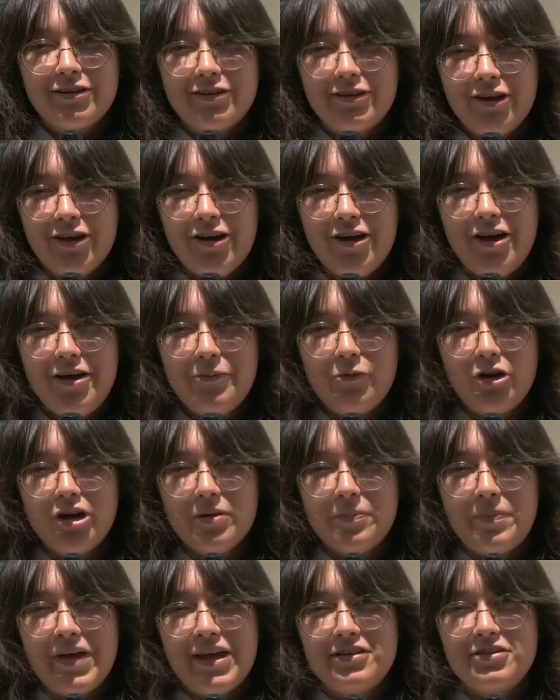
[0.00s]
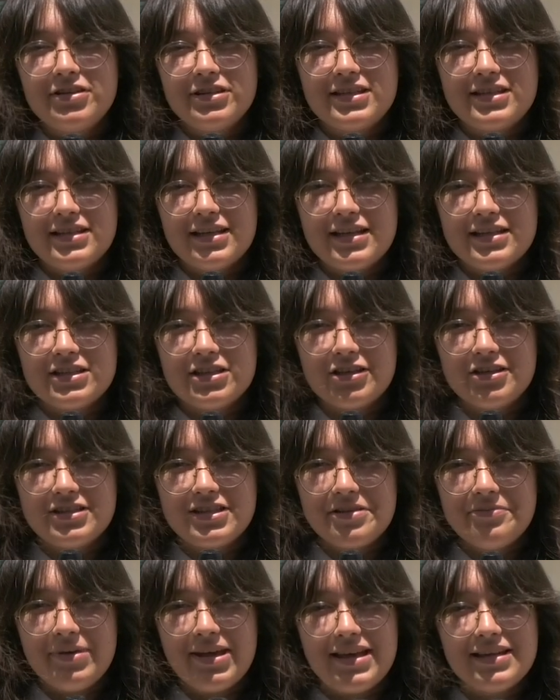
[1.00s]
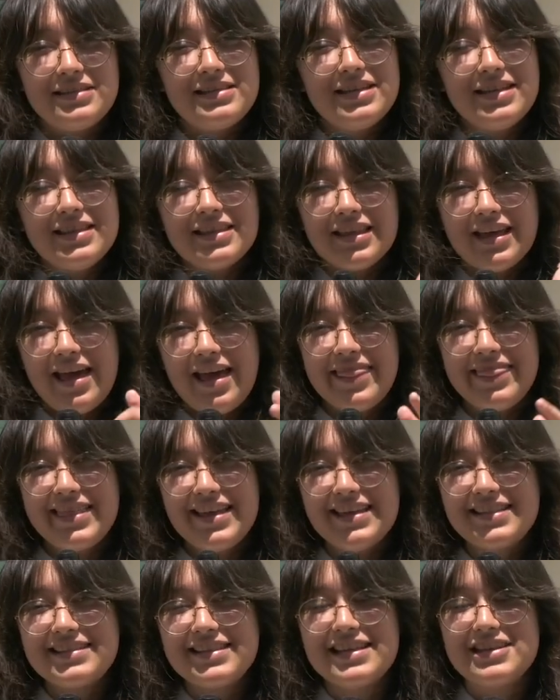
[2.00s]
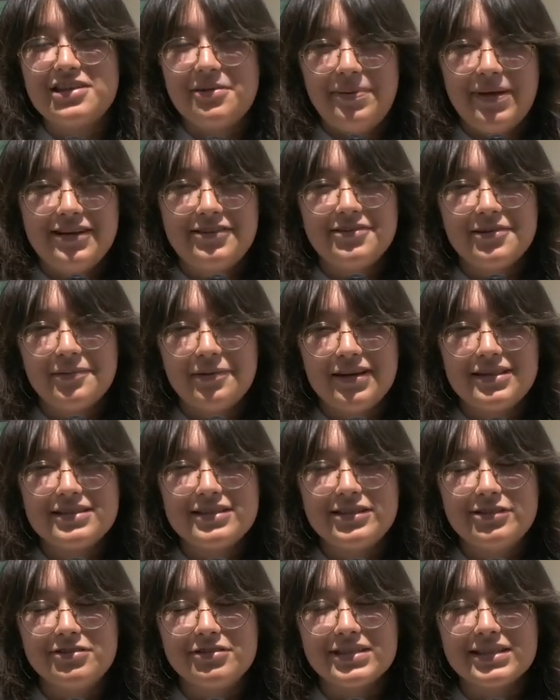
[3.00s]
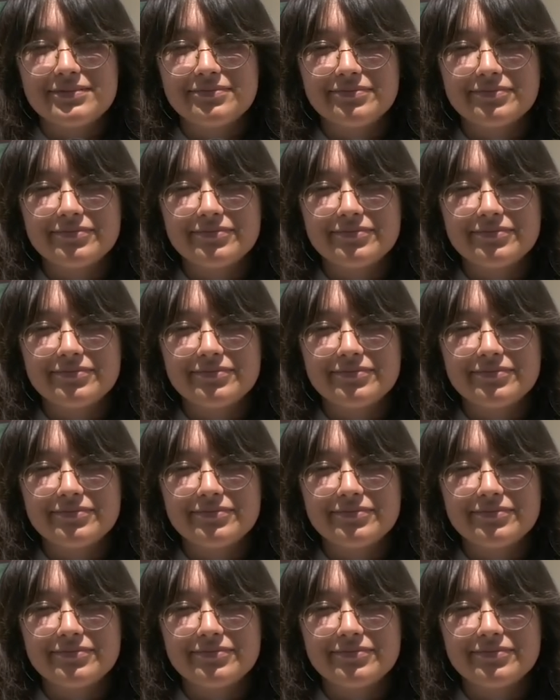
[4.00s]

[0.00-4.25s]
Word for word: Good morning, Patriots. Today is Thursday, May eighteenth, and this is your Patriot Press News.